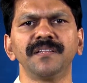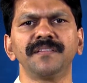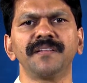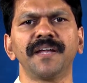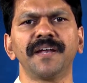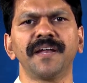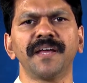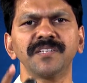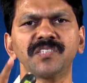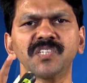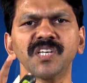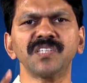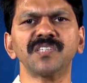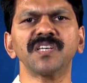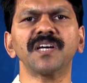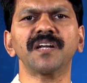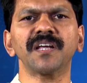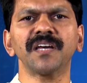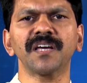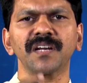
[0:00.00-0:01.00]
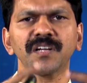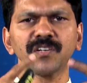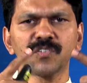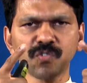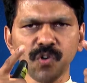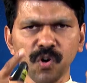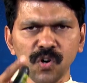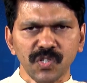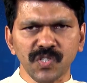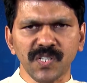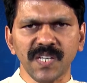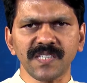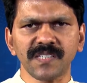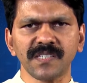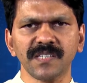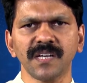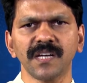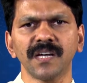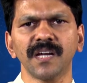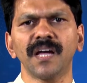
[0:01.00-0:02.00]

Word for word: the necessary resources